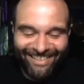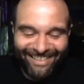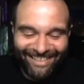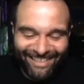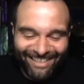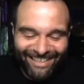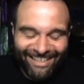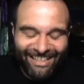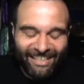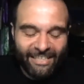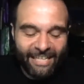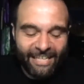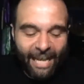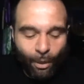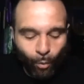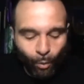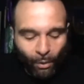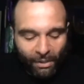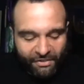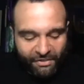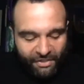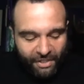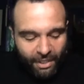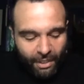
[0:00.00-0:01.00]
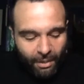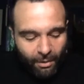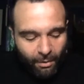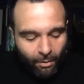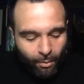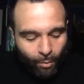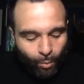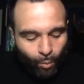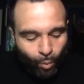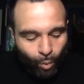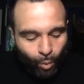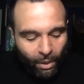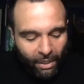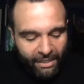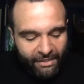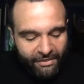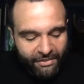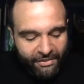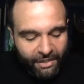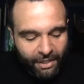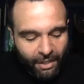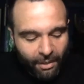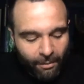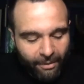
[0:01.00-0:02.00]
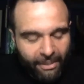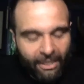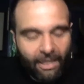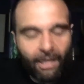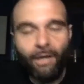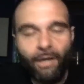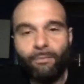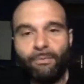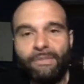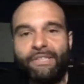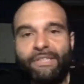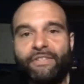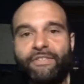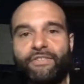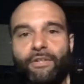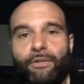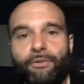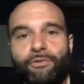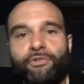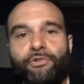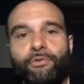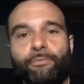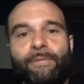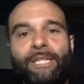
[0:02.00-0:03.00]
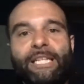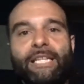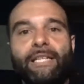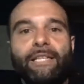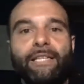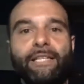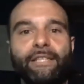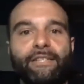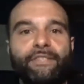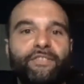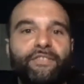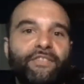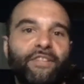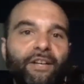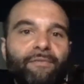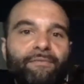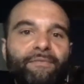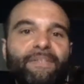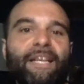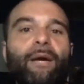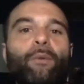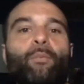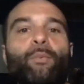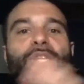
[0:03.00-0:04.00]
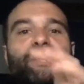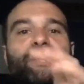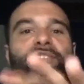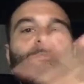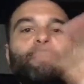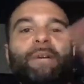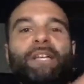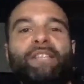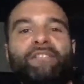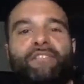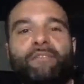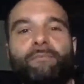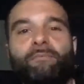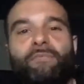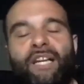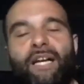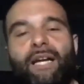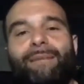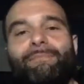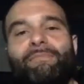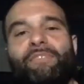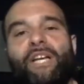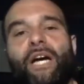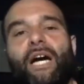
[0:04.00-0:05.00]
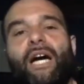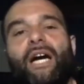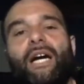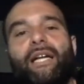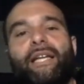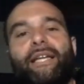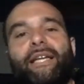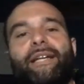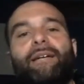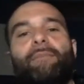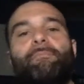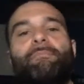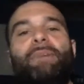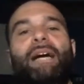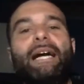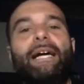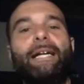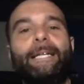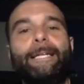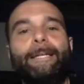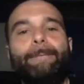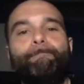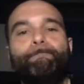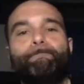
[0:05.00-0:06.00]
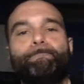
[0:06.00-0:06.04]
Now, what is going on with the social media stuff? Now, we spent some time talking about it.